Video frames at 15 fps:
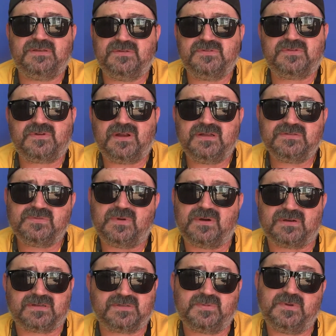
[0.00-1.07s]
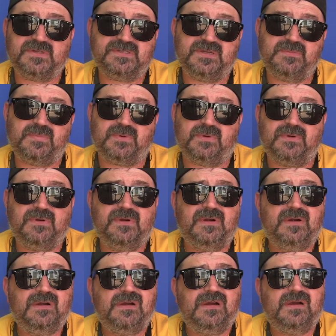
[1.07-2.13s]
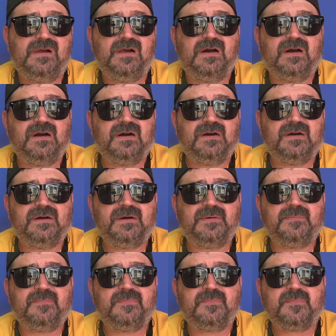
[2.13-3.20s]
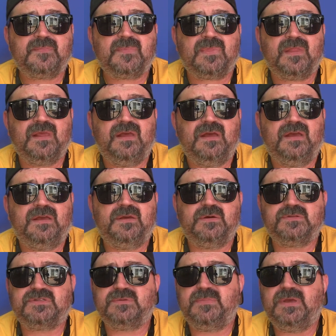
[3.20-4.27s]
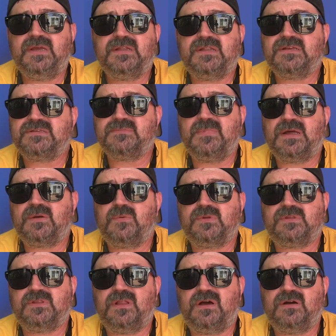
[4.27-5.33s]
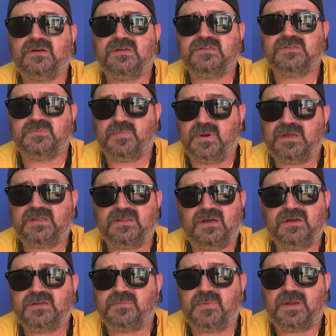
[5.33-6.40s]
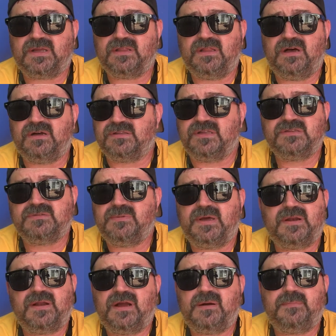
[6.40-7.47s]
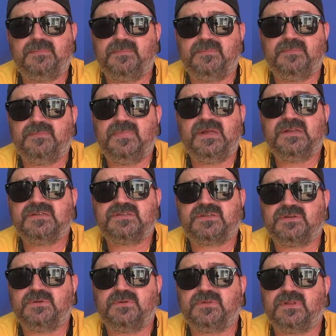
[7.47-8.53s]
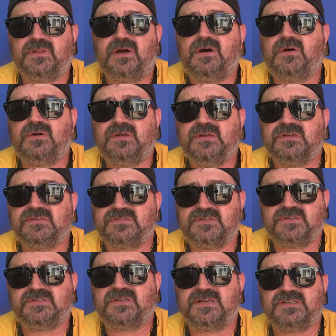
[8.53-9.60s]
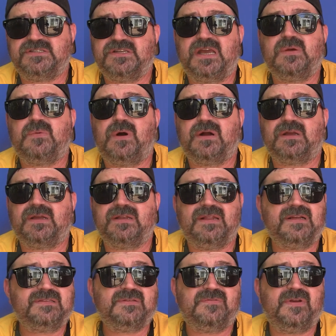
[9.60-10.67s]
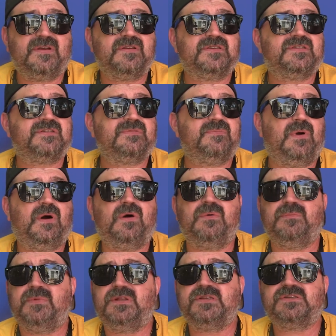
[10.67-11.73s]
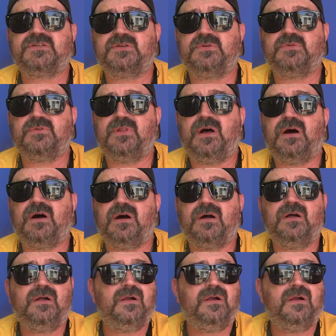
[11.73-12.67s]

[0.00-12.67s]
Use a crosswalk. It's pretty simple. Um, you know, to me, it doesn't matter what the law is. You break a law, you break a law. It doesn't matter how minuscule the law is. It's just like jaywalking. That's a very small, minuscule law.